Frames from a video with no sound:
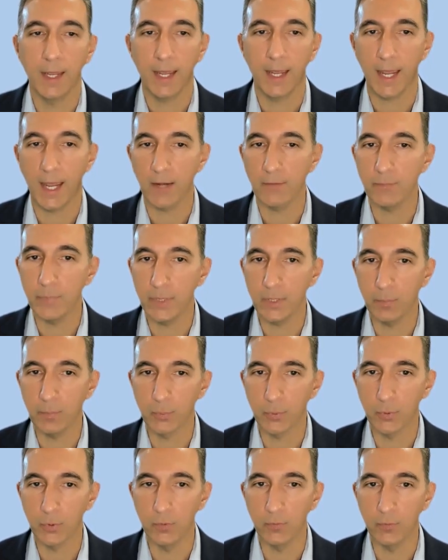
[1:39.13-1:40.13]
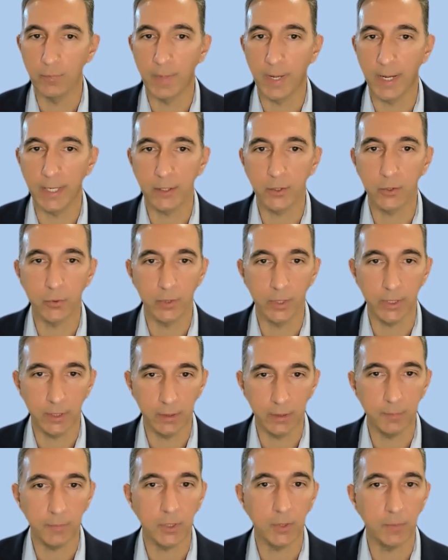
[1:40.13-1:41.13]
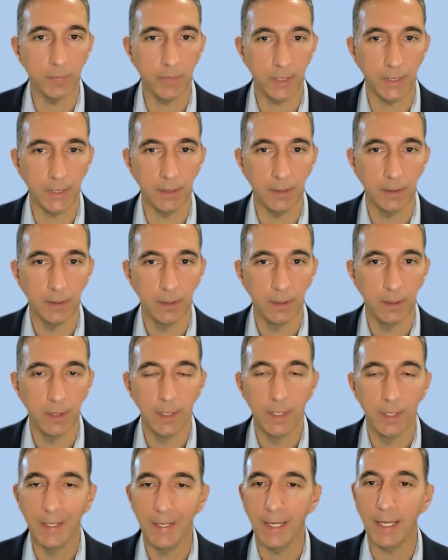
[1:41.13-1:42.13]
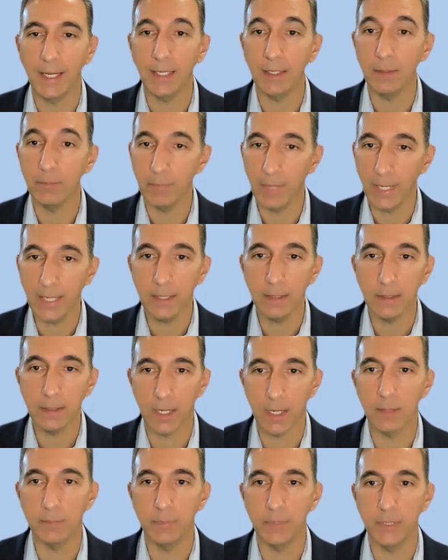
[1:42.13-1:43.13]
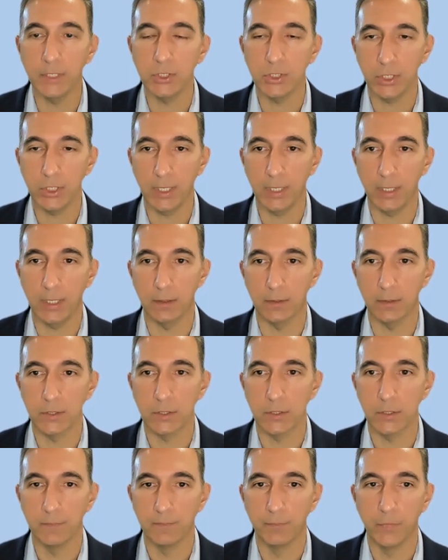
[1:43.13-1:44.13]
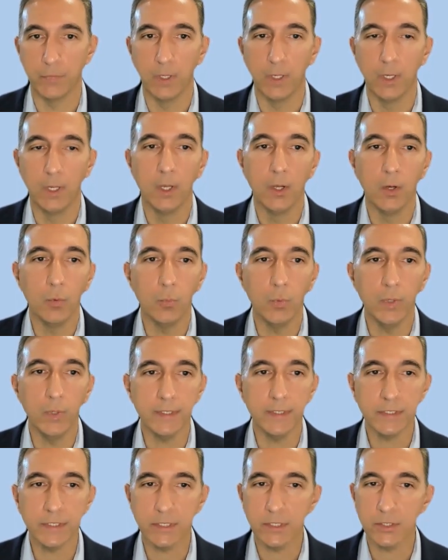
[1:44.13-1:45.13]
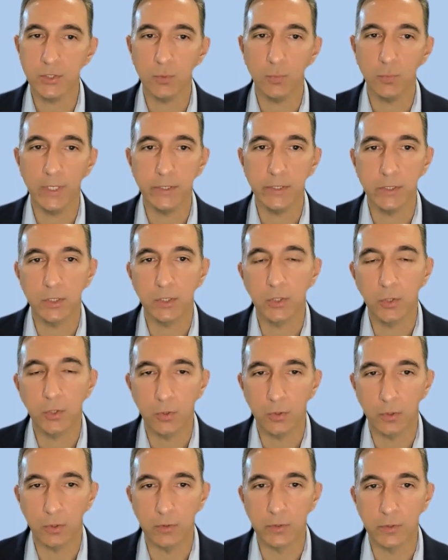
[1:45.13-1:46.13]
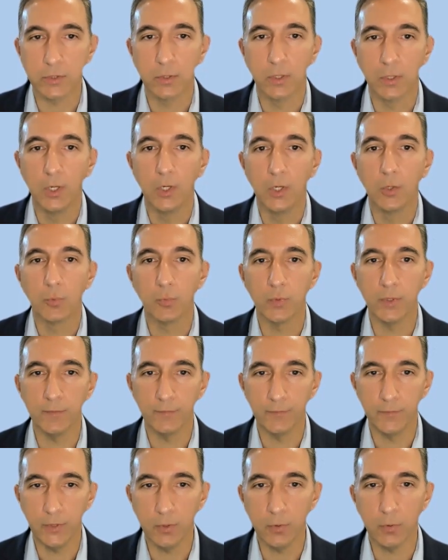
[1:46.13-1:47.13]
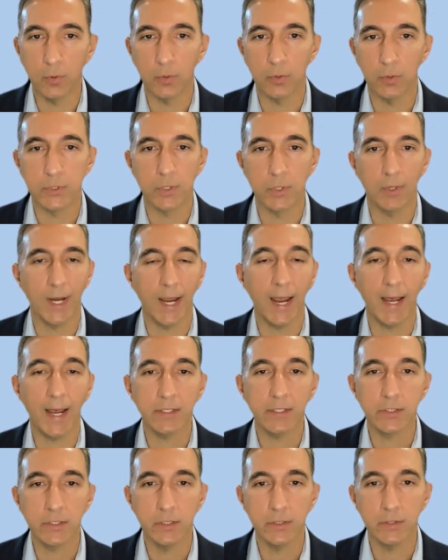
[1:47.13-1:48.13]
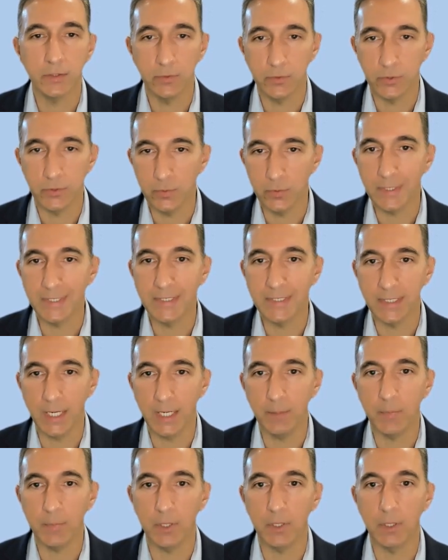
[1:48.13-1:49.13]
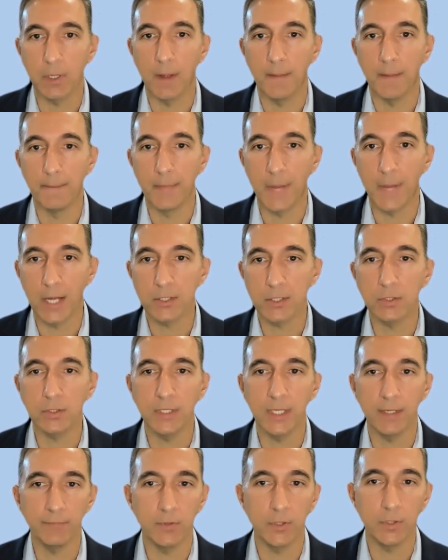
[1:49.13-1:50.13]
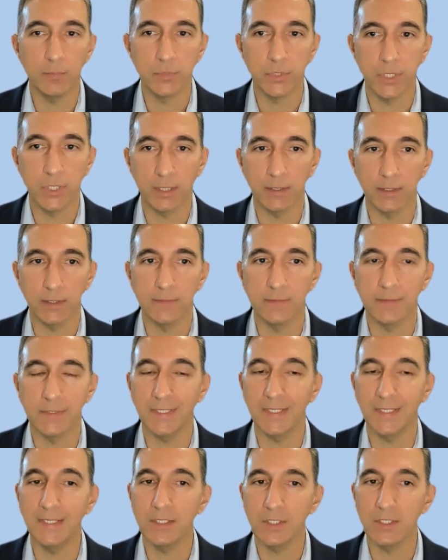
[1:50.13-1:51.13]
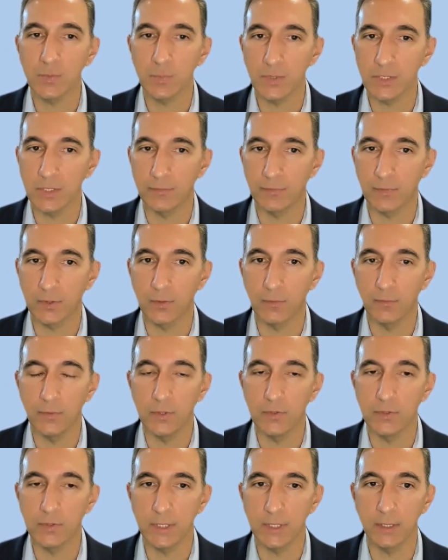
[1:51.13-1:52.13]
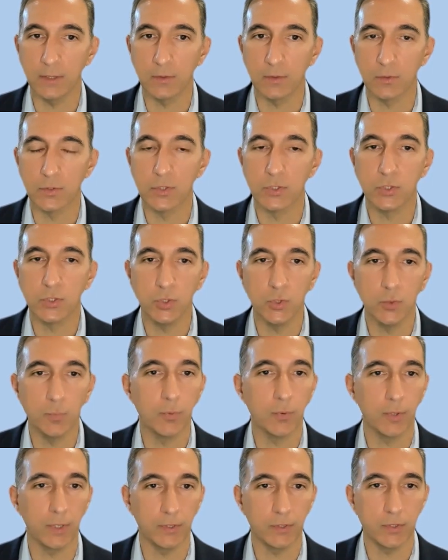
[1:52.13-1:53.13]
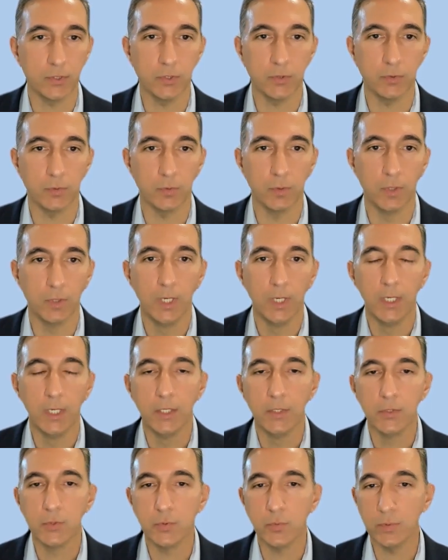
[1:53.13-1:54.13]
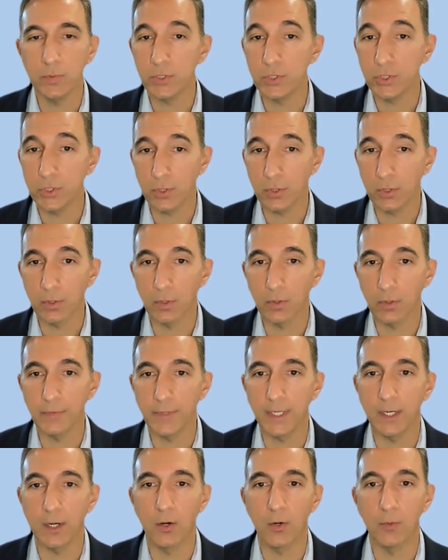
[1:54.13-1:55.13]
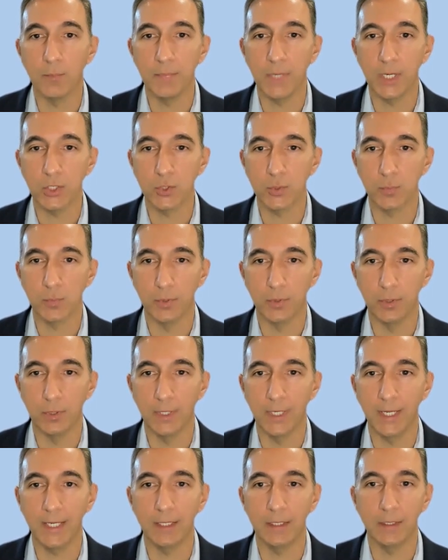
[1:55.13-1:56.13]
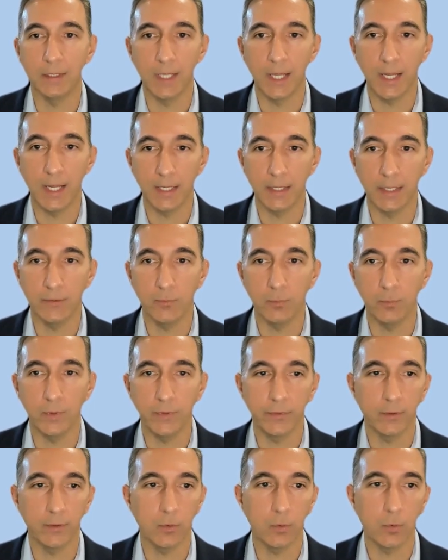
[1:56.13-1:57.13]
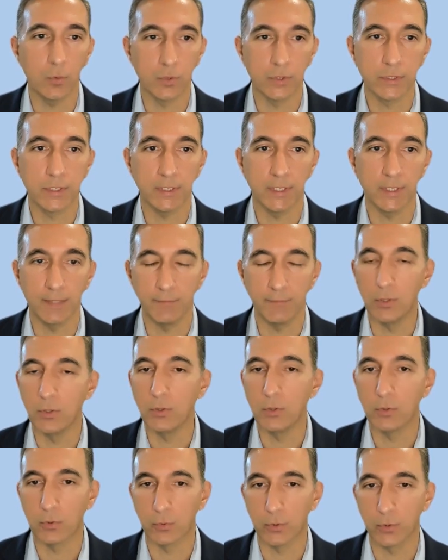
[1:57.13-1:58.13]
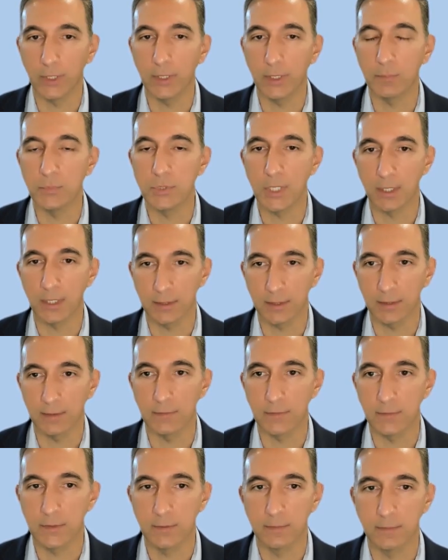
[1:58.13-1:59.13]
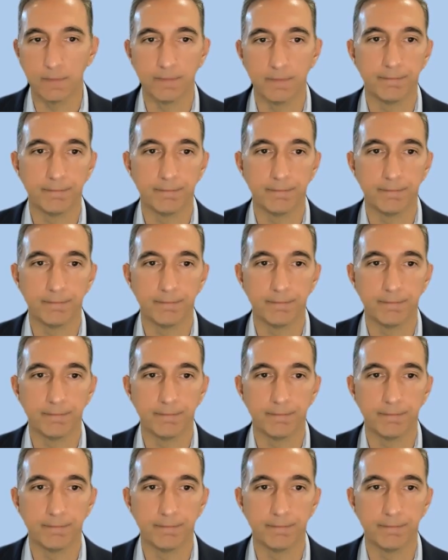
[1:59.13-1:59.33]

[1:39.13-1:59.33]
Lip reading: have been approved by a curriculum committee, and may not be changed. When this situation occurs, reviewers are asked to examine module-level objectives in Specific Review Standards 2.2 to ensure they are measurable and aligned with the course-level learning objectives.